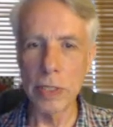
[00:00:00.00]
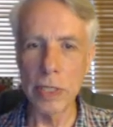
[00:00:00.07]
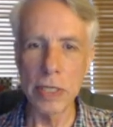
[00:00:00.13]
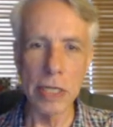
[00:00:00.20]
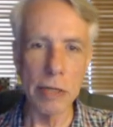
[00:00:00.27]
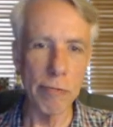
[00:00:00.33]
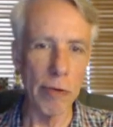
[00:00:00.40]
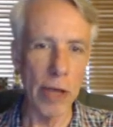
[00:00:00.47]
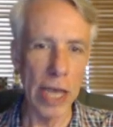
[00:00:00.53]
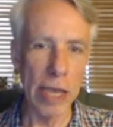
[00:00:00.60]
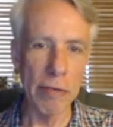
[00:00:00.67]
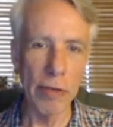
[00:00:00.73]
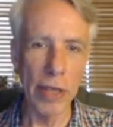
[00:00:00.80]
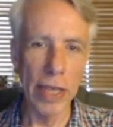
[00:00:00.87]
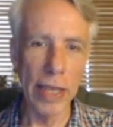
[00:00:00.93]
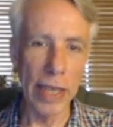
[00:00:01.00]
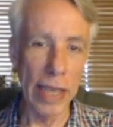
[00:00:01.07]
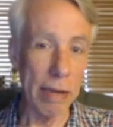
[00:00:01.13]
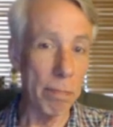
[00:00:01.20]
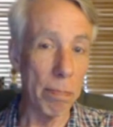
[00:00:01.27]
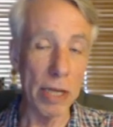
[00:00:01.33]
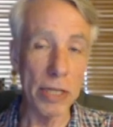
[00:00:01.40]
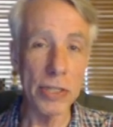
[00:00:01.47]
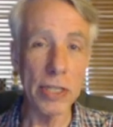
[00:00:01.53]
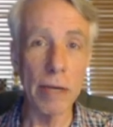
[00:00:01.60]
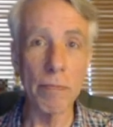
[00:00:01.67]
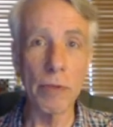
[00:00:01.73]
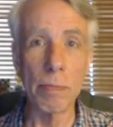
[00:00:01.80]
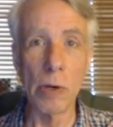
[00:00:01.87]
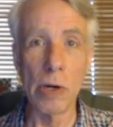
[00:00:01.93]
to D5 and bust
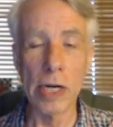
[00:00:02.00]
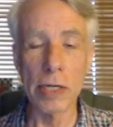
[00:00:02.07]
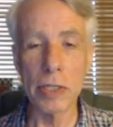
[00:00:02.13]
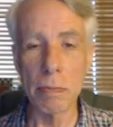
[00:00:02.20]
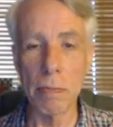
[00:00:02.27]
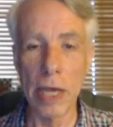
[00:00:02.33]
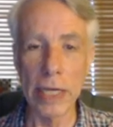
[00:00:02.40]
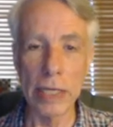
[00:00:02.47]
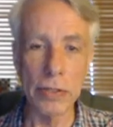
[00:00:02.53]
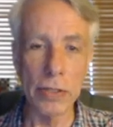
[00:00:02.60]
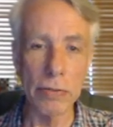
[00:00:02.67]
up the Maroczy bind.